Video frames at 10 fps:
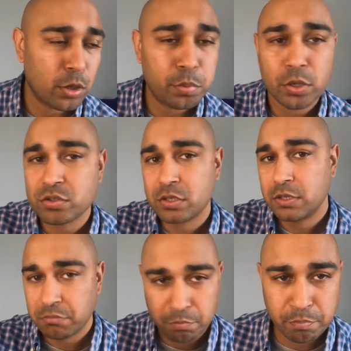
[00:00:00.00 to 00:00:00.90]
blog post,
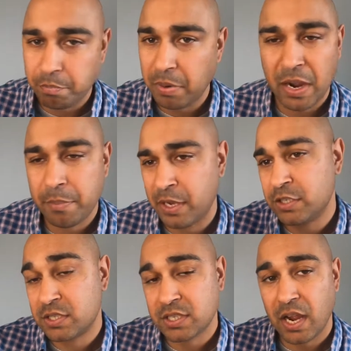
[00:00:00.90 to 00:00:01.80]

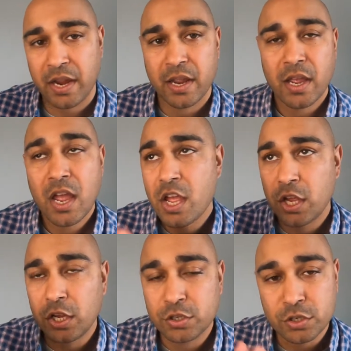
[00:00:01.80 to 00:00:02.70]
page's site
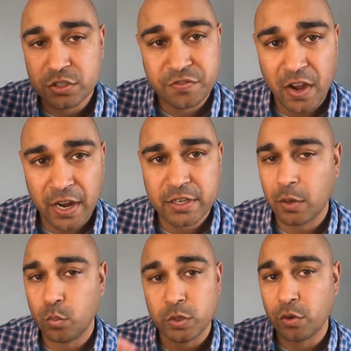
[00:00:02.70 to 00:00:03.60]
is fine
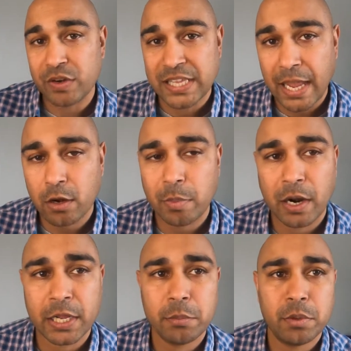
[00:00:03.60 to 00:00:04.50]
and we don't really care
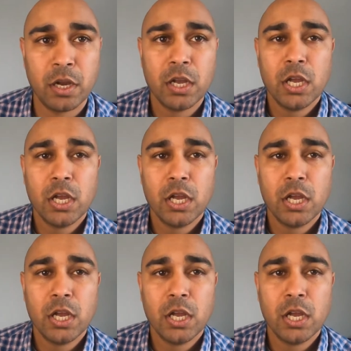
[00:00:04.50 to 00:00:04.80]
about it, but